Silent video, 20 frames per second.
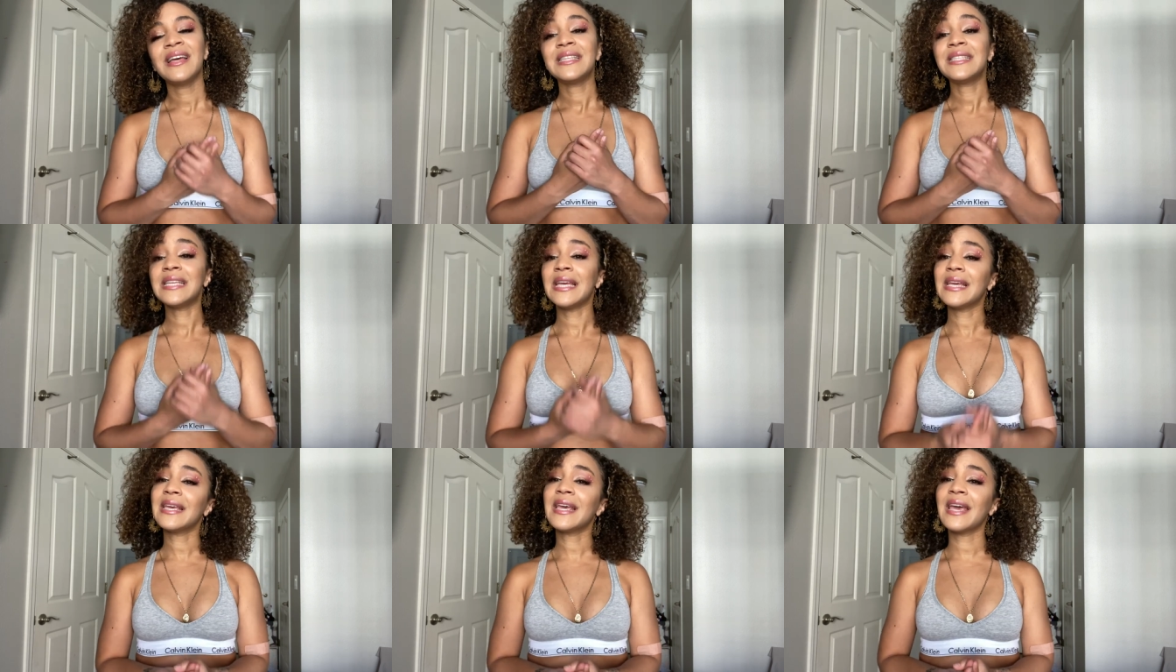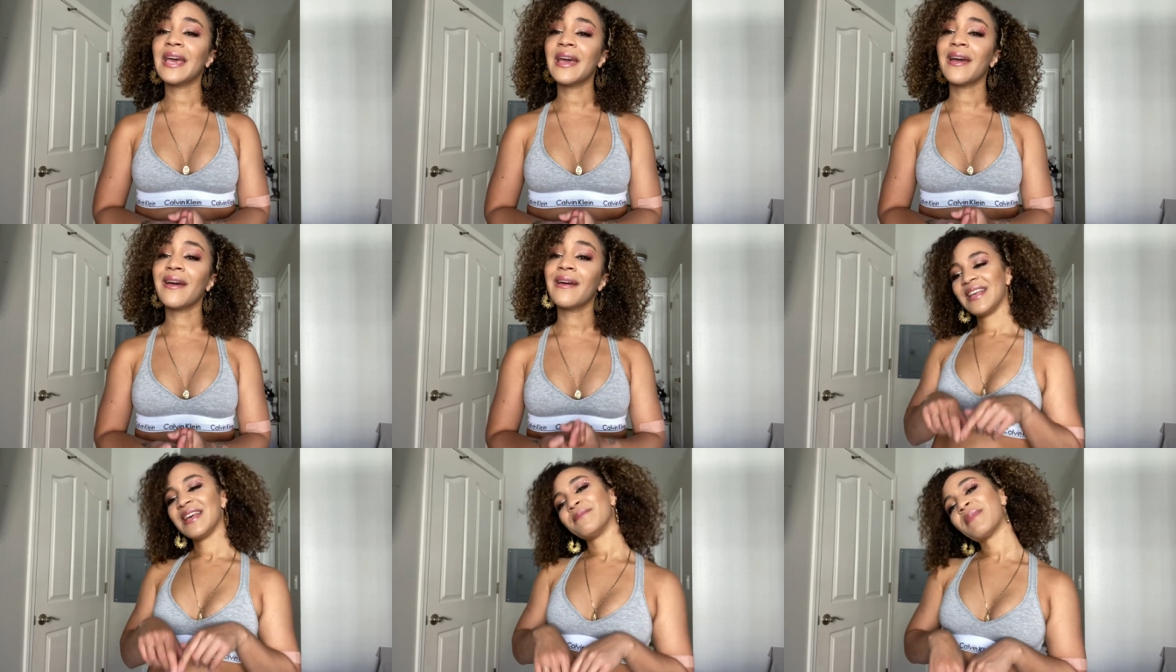Take
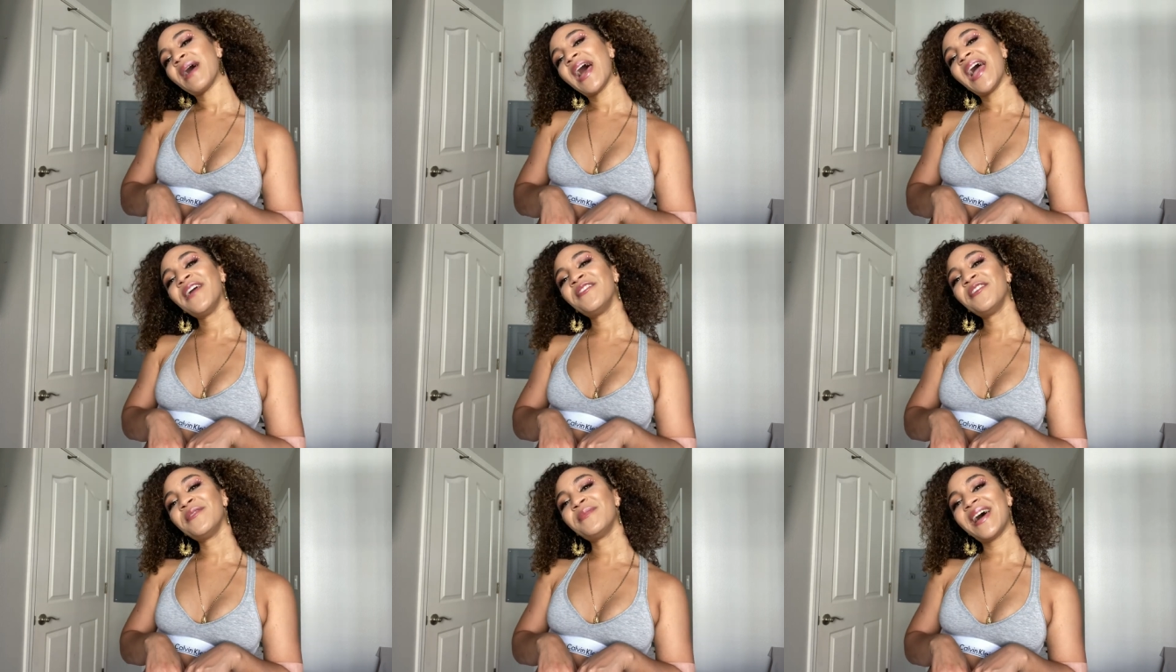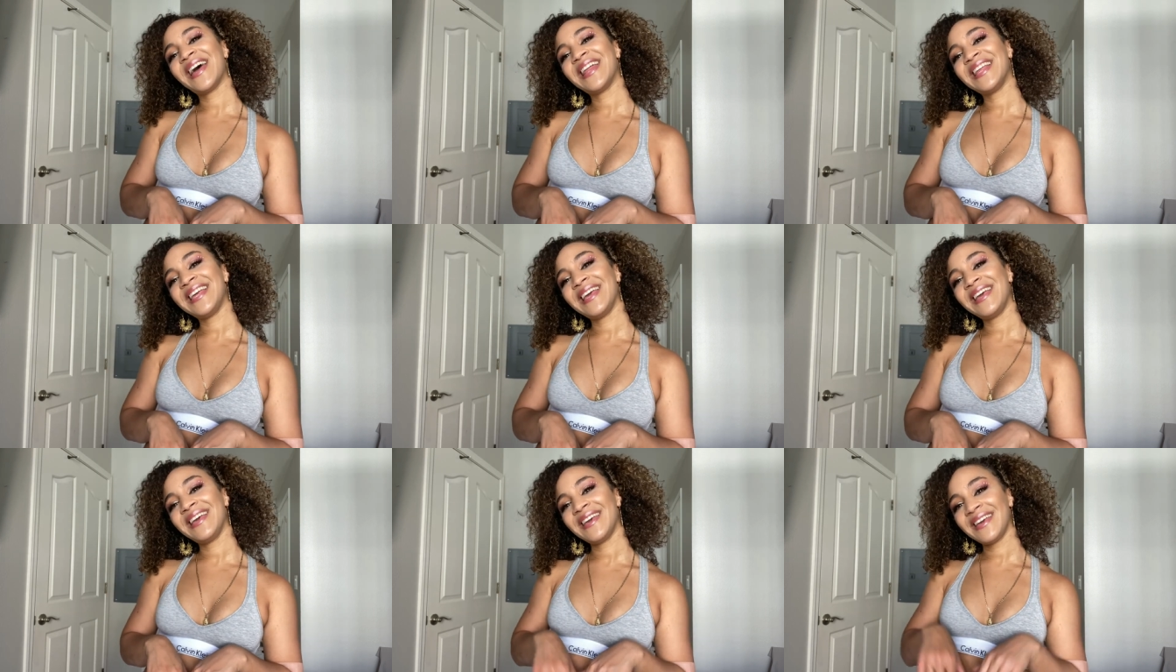care. Bye
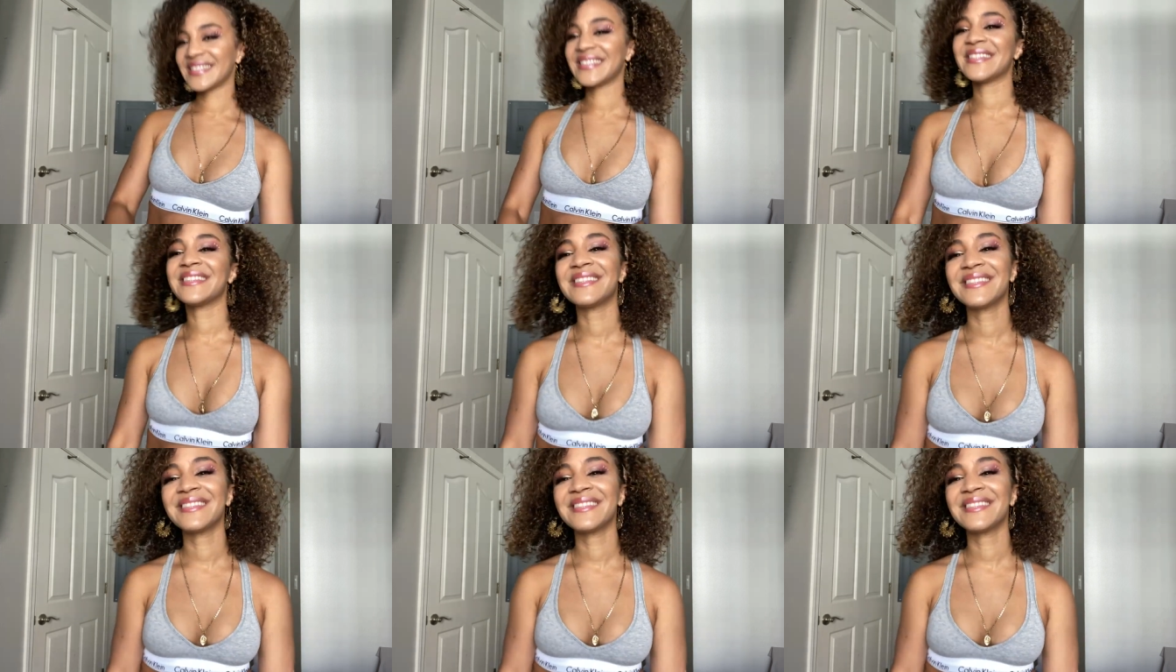everybody.